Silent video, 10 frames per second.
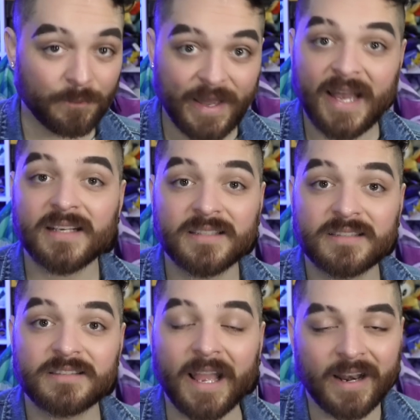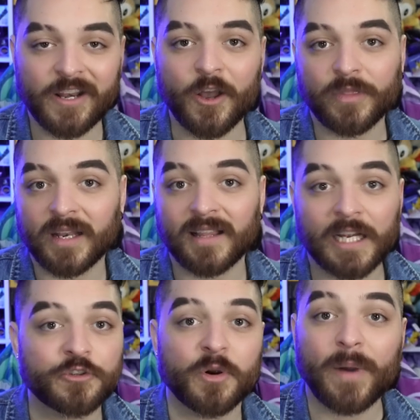mess, and I know that
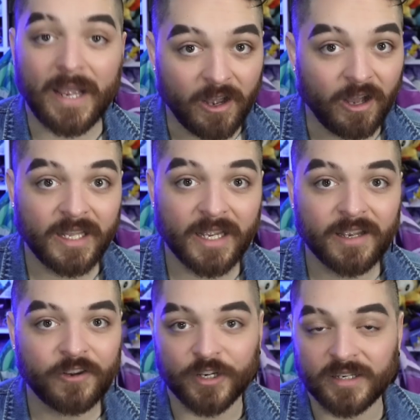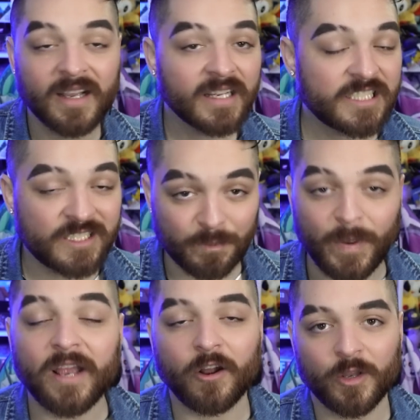Elektra Bionic could
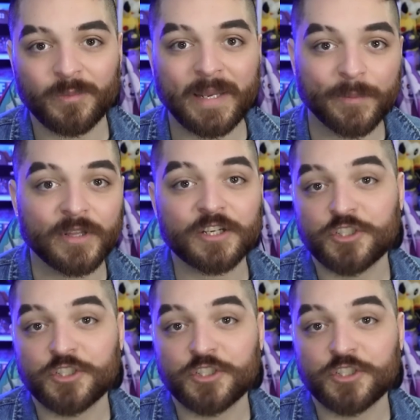spit on people as